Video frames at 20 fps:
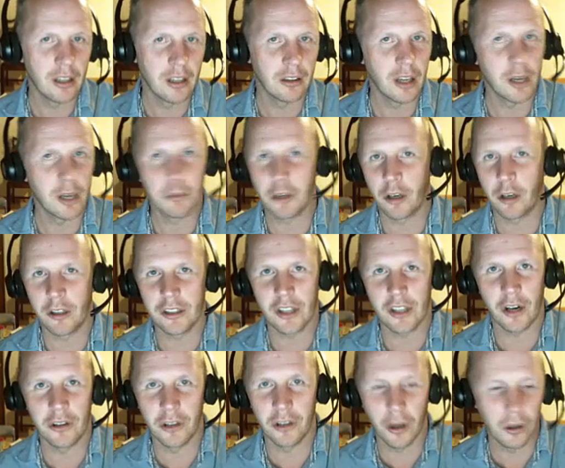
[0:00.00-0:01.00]
Libraries
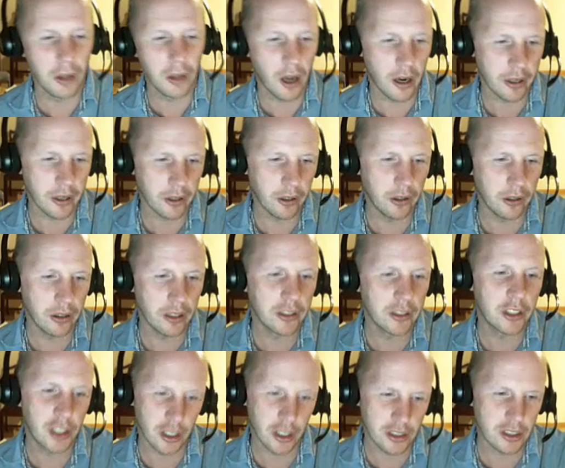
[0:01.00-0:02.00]
are no longer
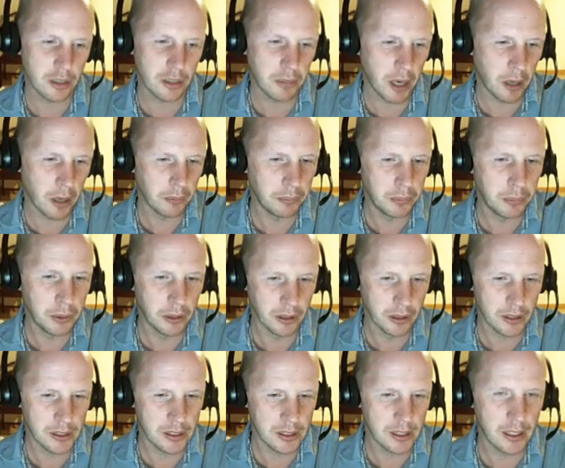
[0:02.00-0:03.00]
just about
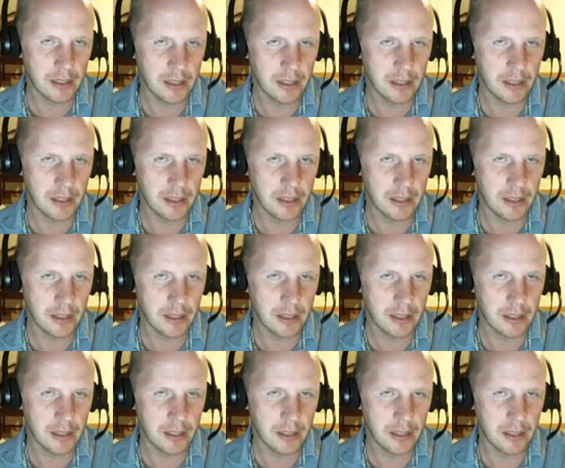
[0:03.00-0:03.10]
books.